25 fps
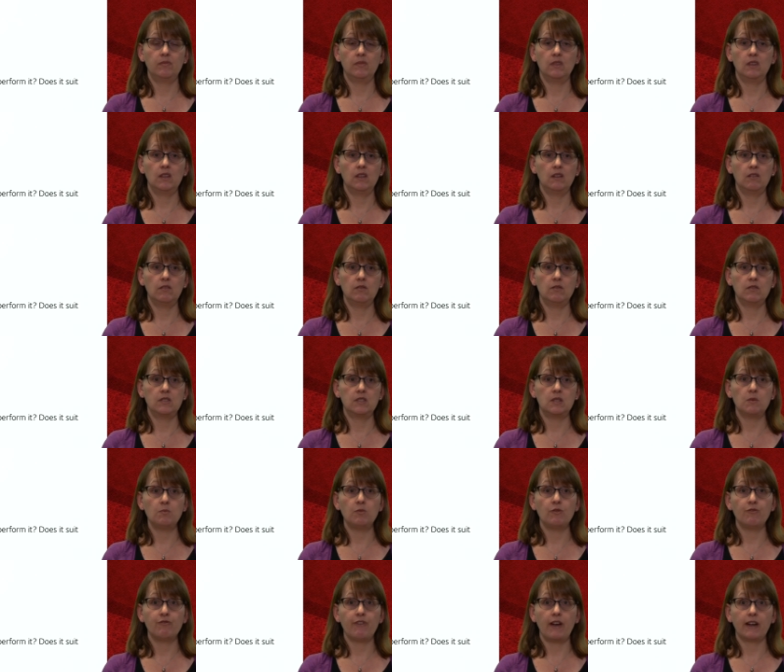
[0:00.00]
the
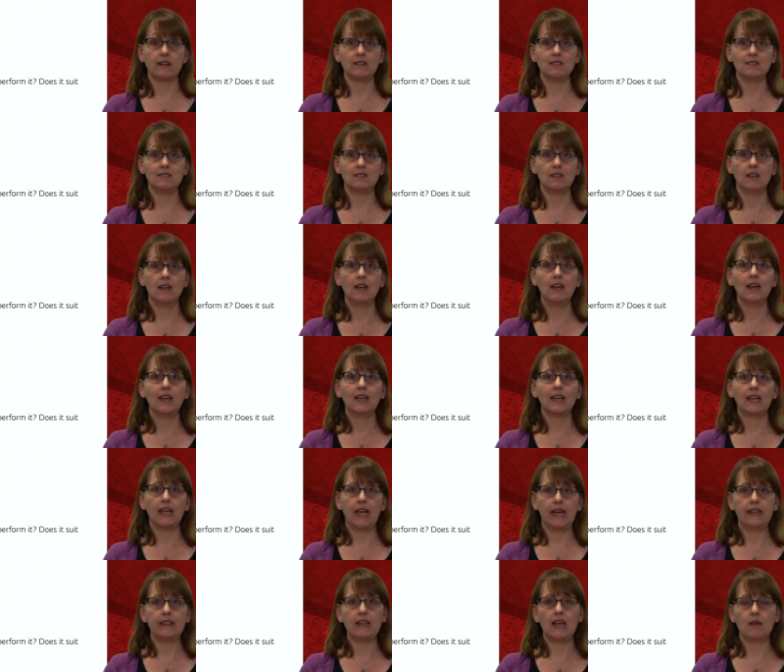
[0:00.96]
simple fact is,
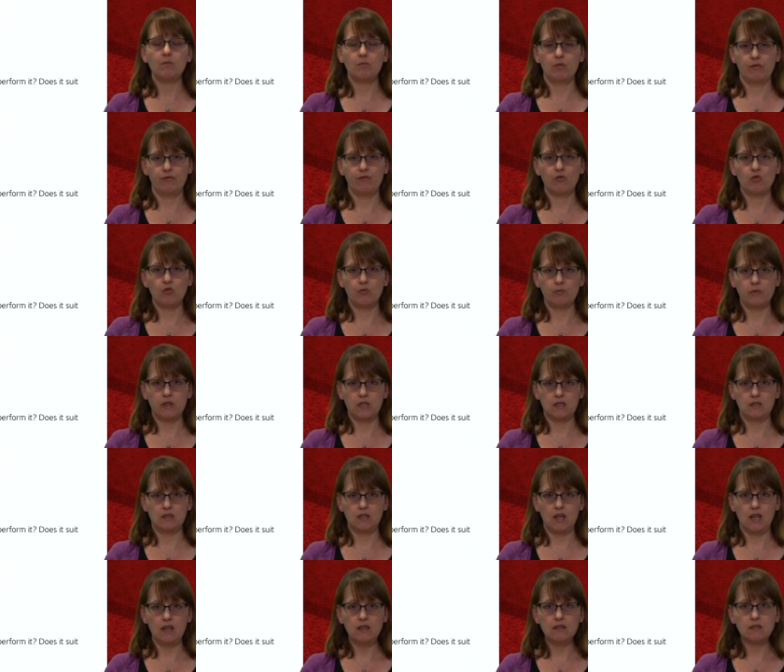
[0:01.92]
can they perform
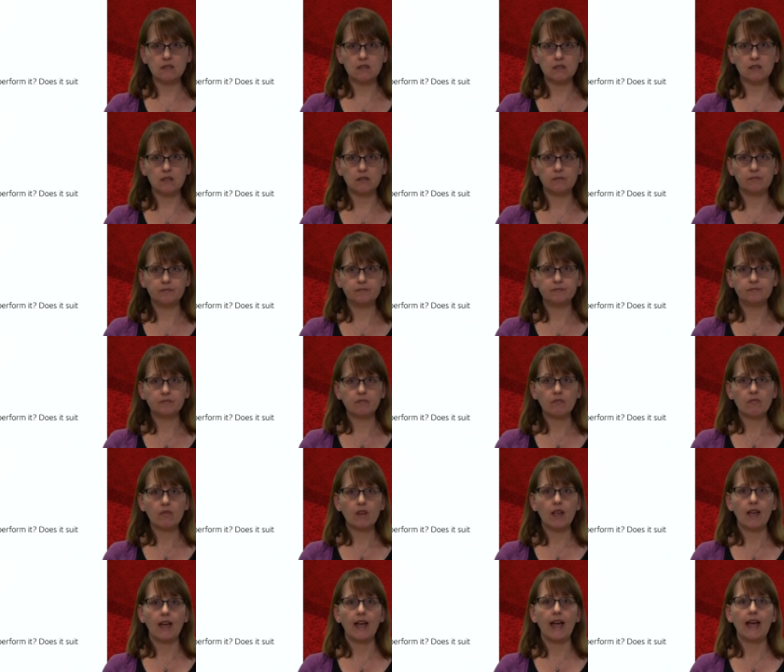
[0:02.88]
this test?
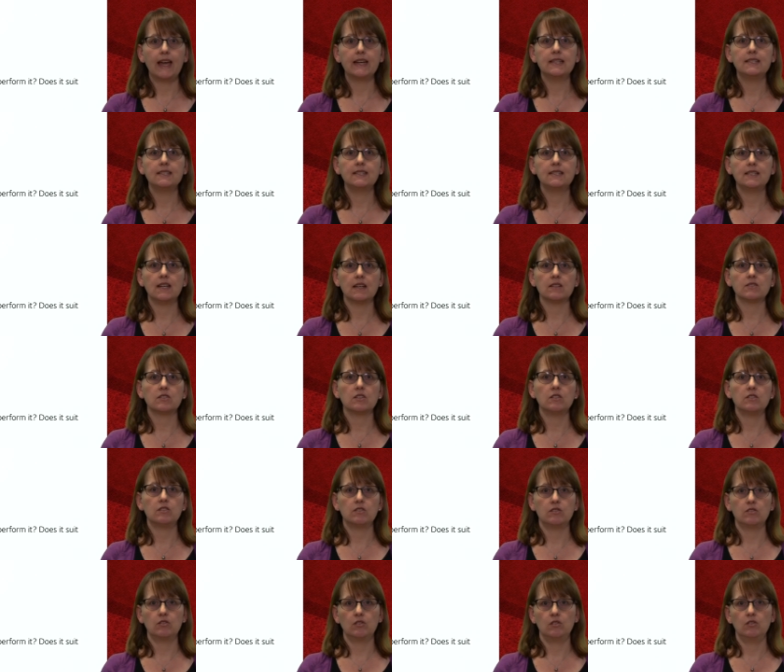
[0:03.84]
And does it
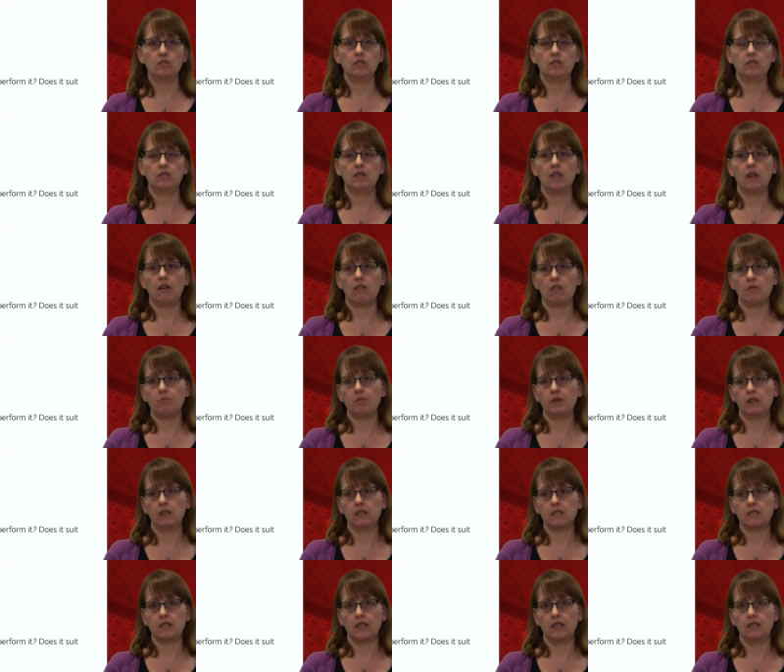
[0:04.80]
suit their
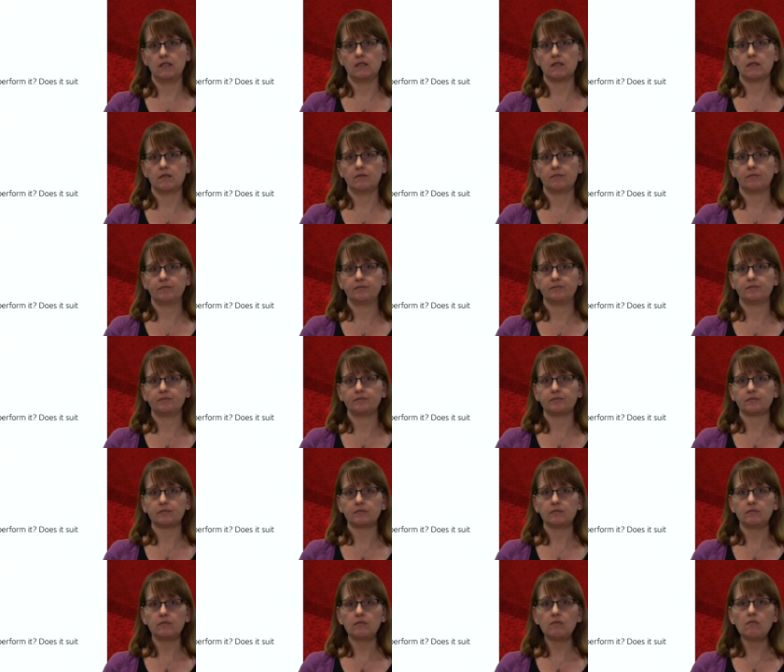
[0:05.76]
abilities?
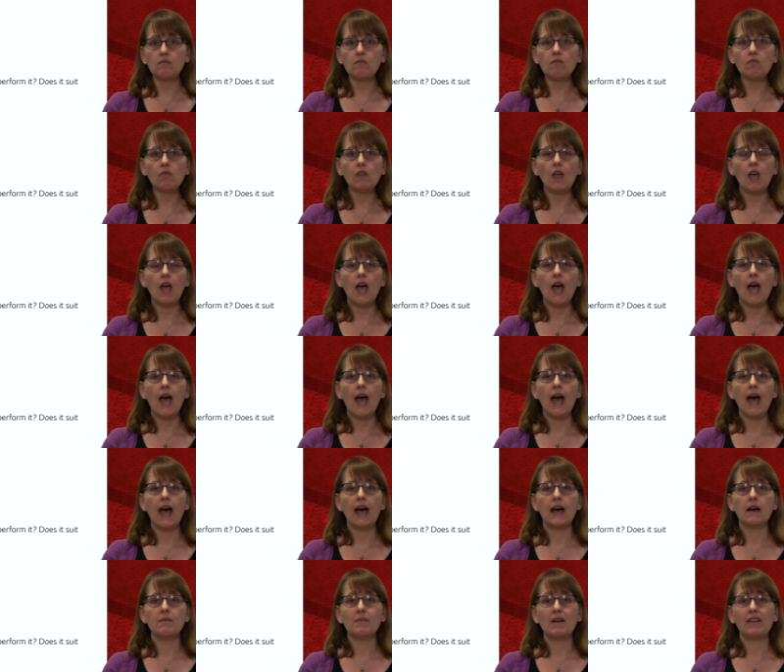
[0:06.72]

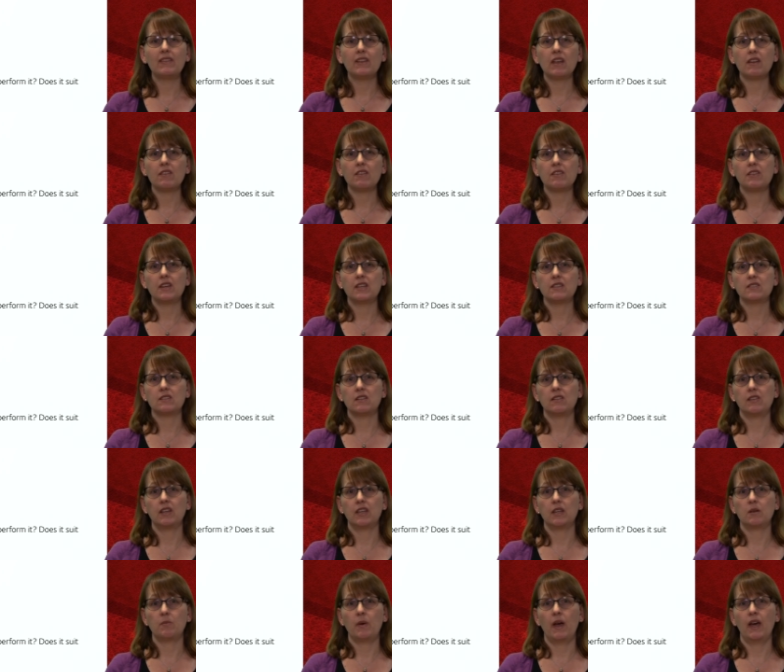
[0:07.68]
And the other things to
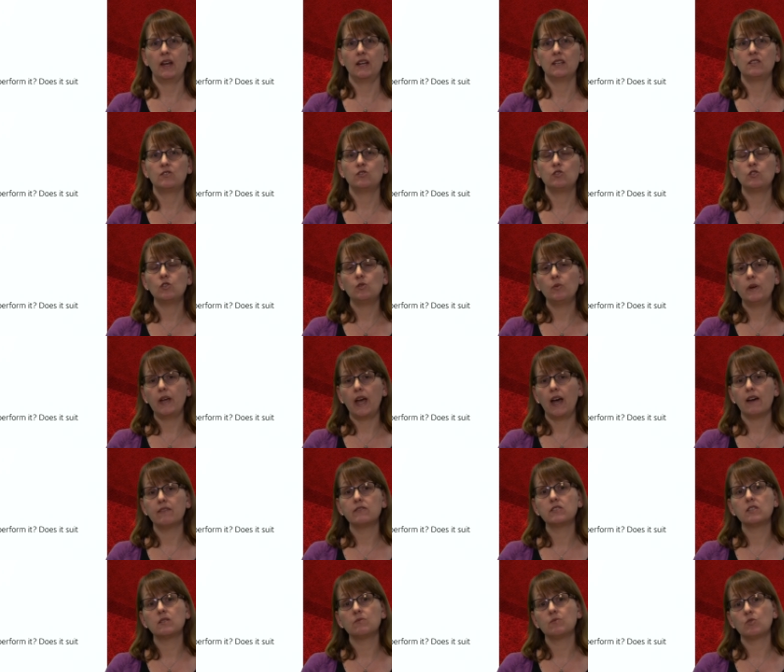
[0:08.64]
think about is, do we
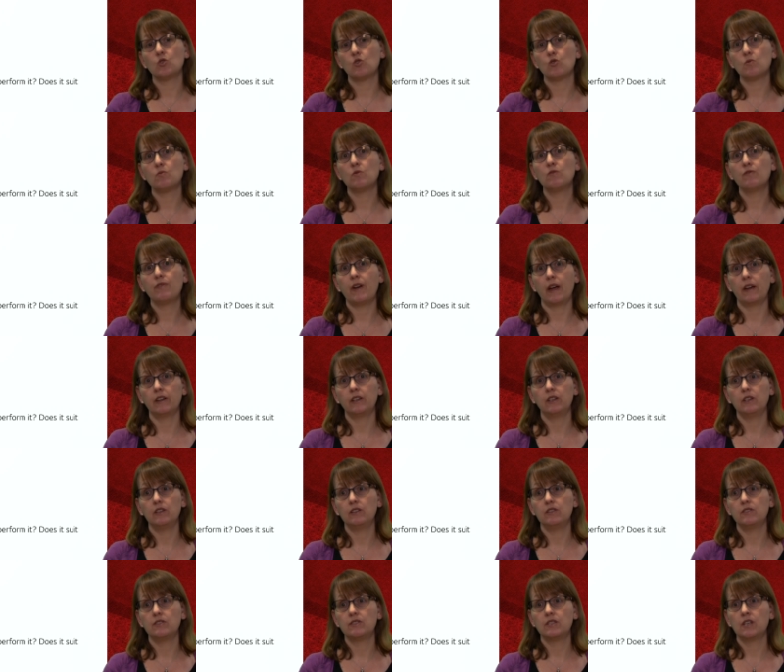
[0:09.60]
have some normal
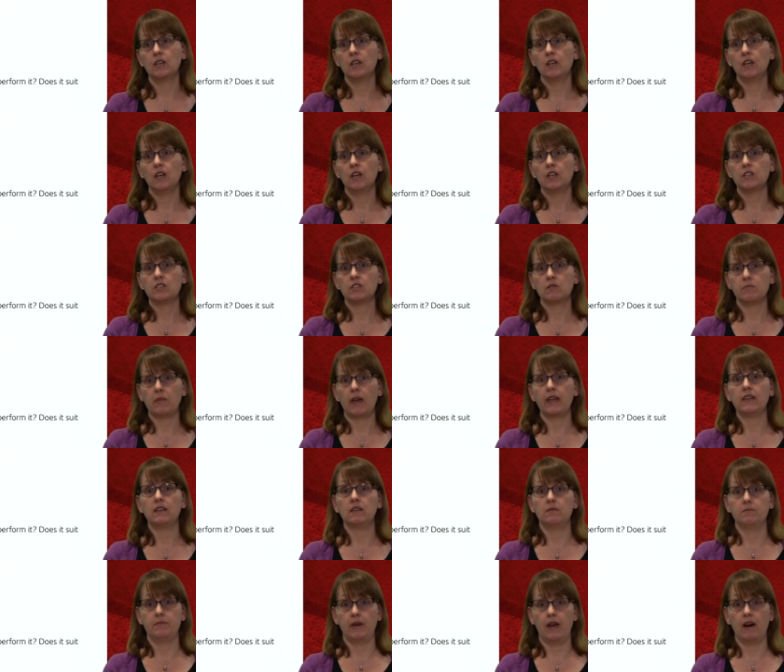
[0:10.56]
values to make
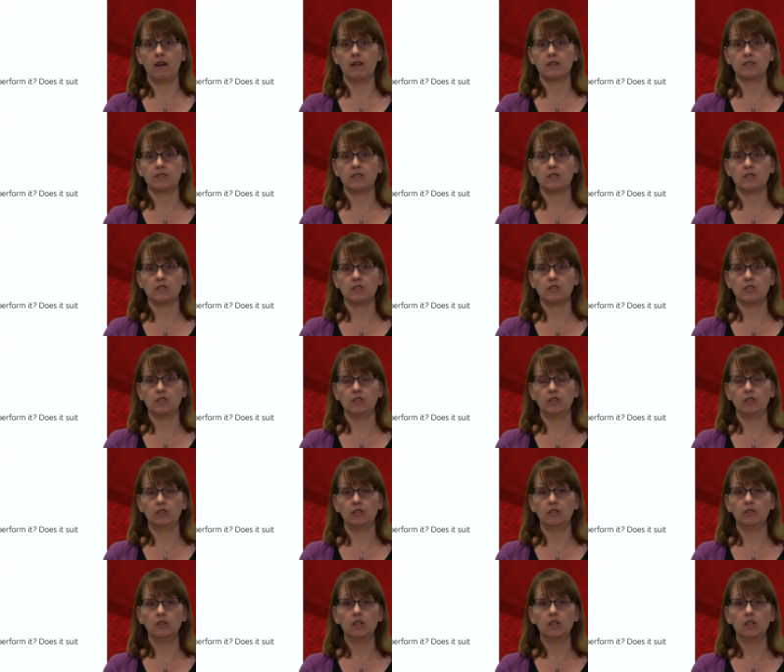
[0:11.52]
comparisons to?